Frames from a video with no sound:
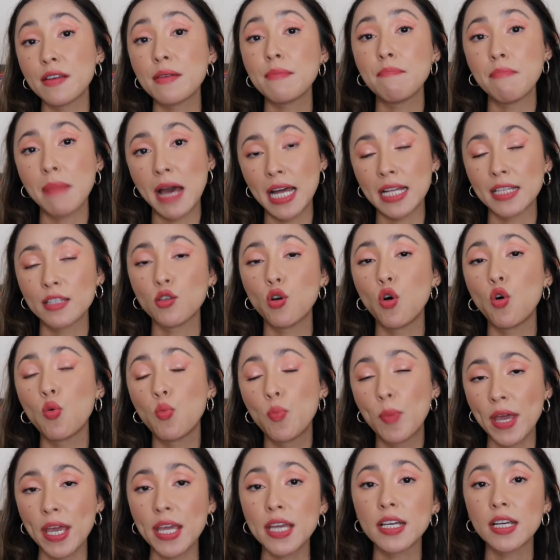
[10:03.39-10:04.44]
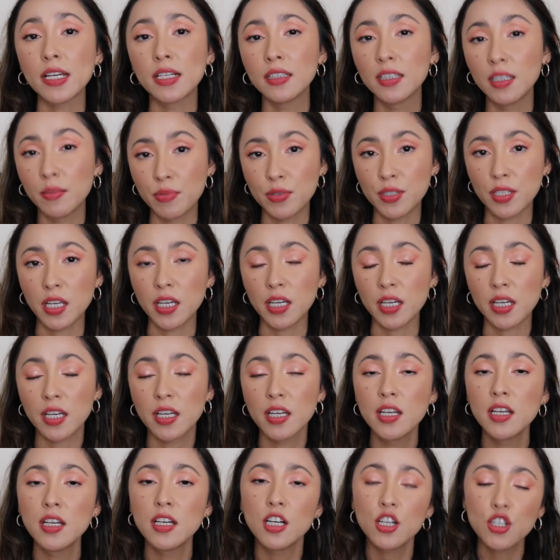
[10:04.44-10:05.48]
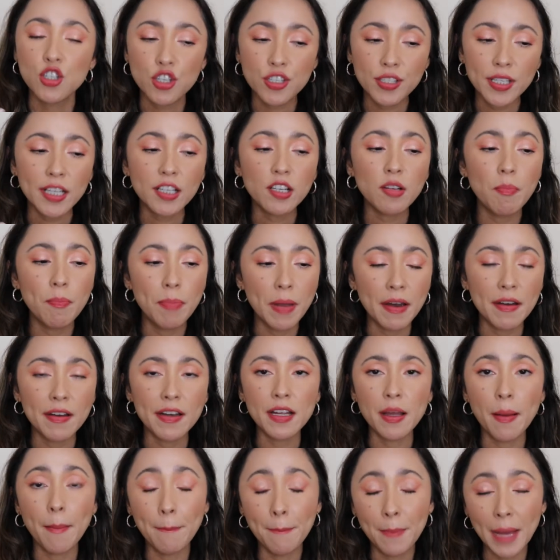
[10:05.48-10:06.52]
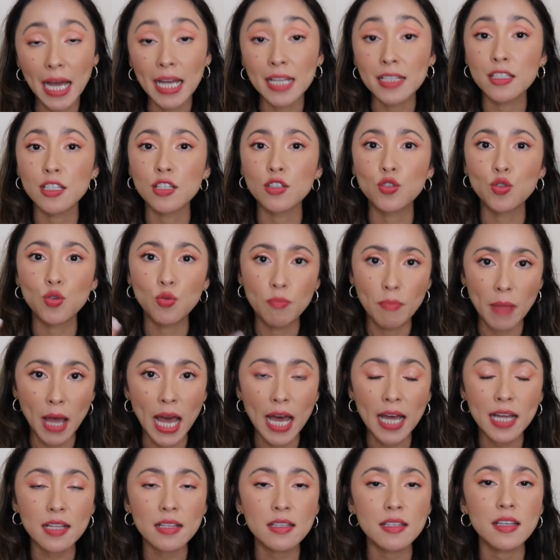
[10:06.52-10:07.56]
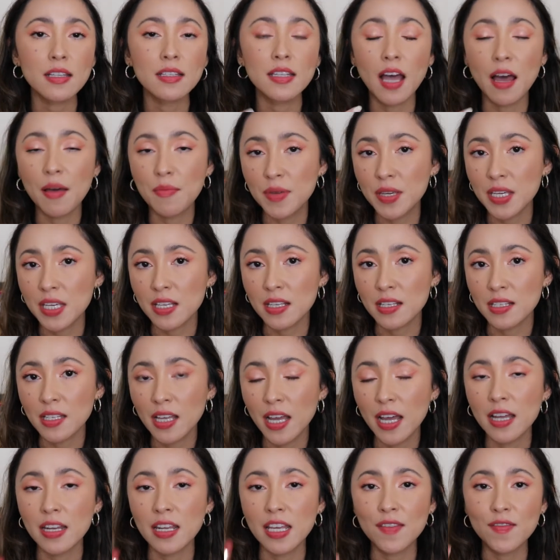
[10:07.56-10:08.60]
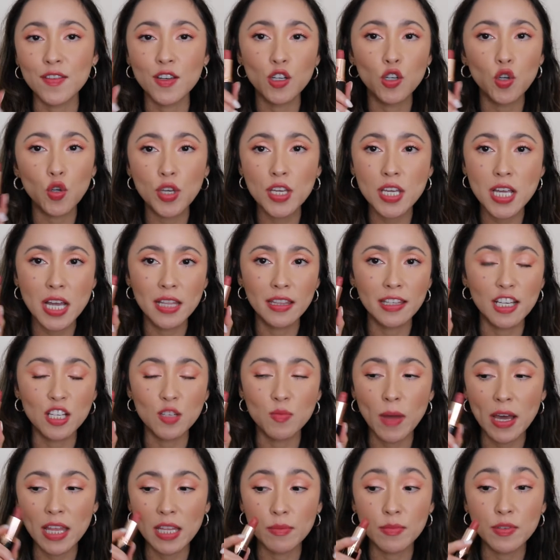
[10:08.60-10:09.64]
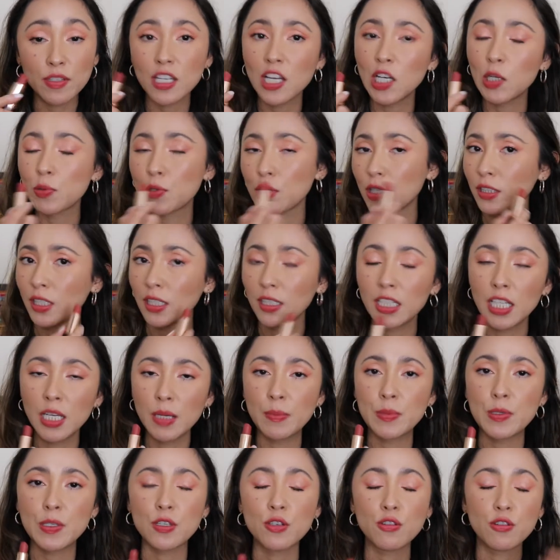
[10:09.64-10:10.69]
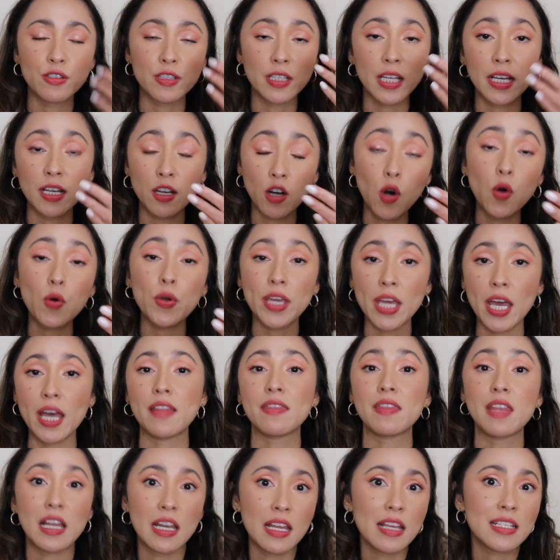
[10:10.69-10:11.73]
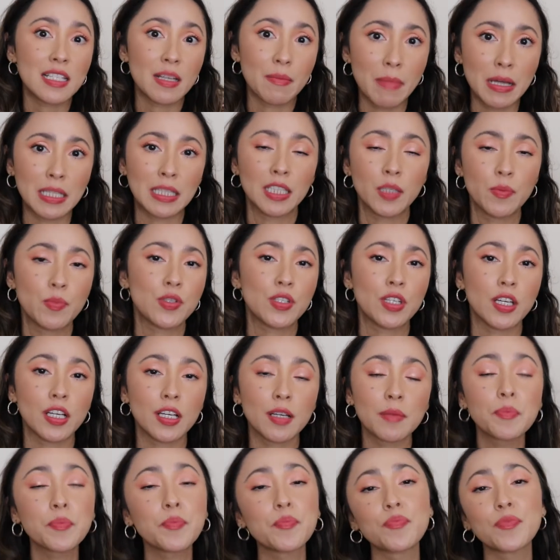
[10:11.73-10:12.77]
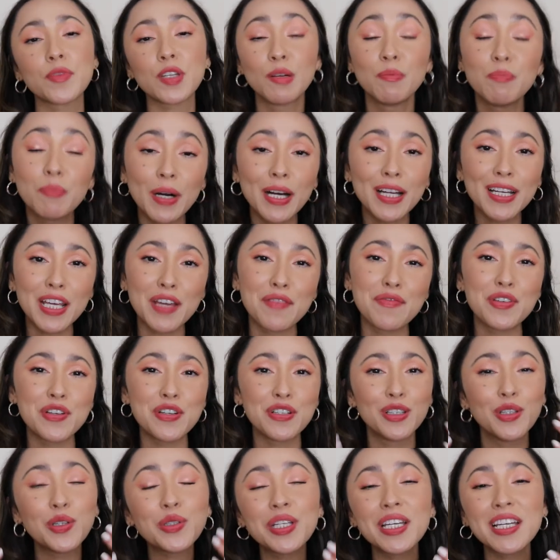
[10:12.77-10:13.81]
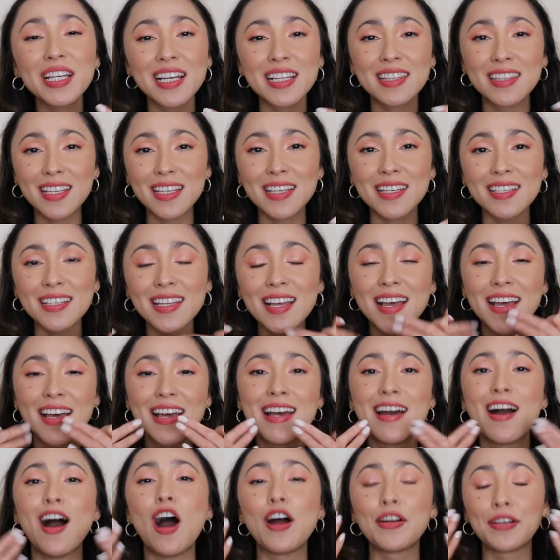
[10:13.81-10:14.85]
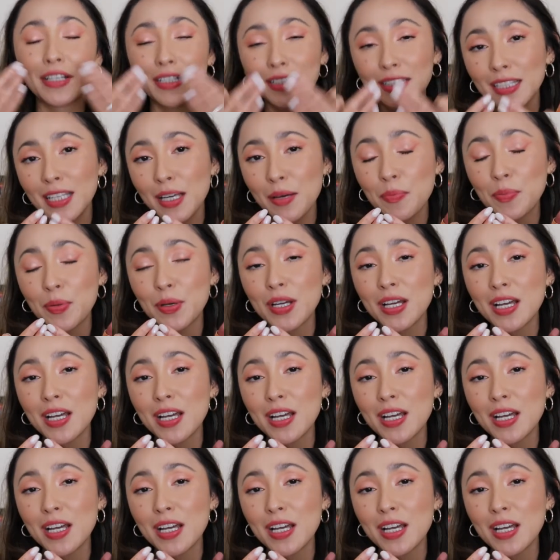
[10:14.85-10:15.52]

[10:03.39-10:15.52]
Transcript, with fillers: matte, opaque lipstick. Just like comparing matte to matte. That being said, if you're looking at this by themselves on the lips, you're like, oh yeah, that is a matte lipstick. But if you're looking at this on a lip,